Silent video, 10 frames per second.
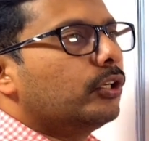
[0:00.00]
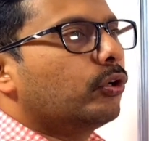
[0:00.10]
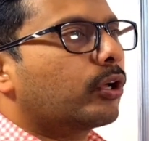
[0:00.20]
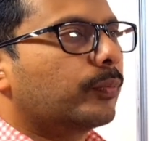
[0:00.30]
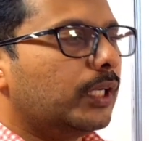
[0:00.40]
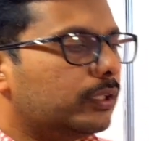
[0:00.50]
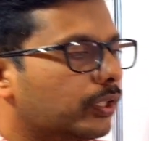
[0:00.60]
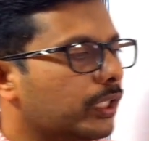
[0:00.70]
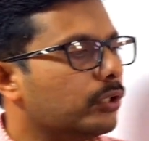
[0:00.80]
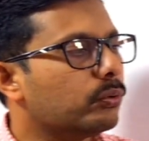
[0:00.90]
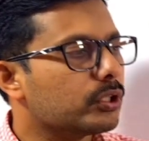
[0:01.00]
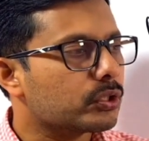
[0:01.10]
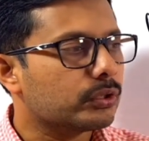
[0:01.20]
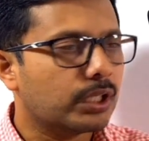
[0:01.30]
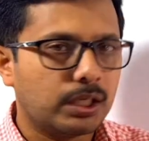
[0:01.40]
Normally 3 units
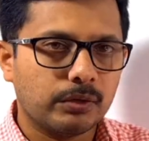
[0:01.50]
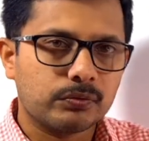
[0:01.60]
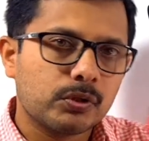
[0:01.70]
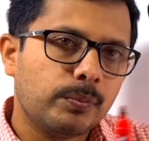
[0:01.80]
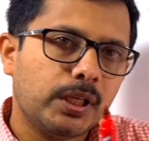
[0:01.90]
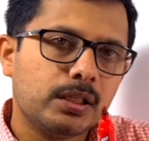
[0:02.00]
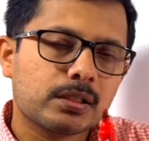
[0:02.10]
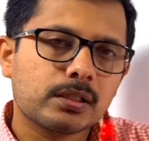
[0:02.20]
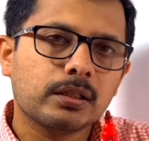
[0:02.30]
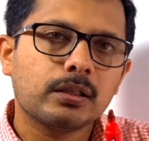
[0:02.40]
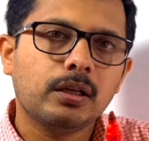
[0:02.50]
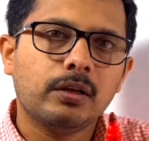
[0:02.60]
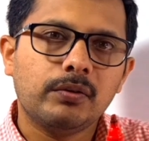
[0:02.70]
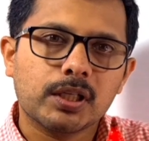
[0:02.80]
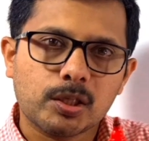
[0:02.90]
to the left means
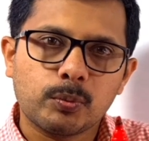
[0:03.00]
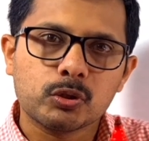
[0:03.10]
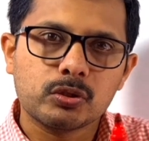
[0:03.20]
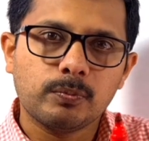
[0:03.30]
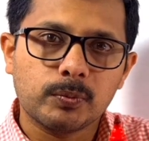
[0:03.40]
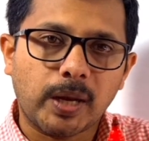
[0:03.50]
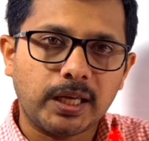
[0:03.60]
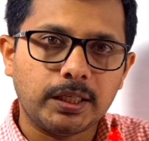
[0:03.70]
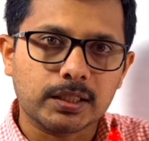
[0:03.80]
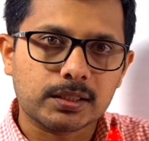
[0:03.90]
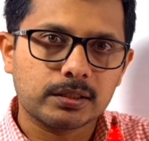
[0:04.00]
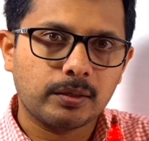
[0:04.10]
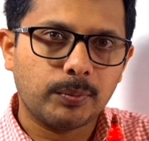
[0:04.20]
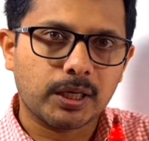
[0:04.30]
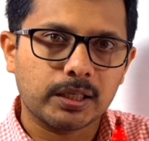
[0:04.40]
we are supposed to minus,
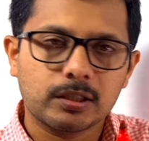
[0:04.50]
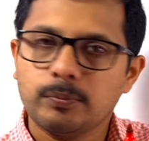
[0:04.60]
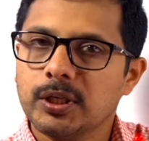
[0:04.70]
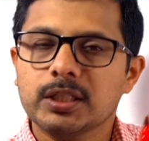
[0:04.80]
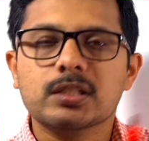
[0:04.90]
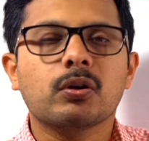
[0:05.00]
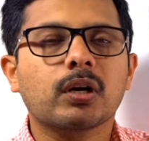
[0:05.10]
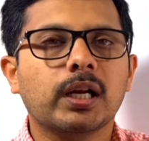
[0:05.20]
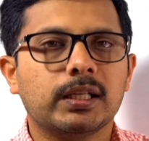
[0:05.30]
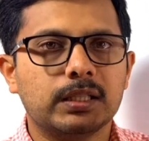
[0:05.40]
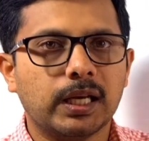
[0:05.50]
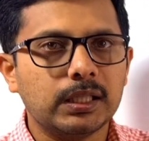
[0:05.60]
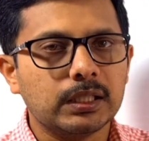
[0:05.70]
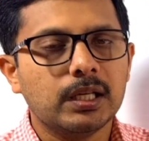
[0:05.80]
am I right? But it's not like that.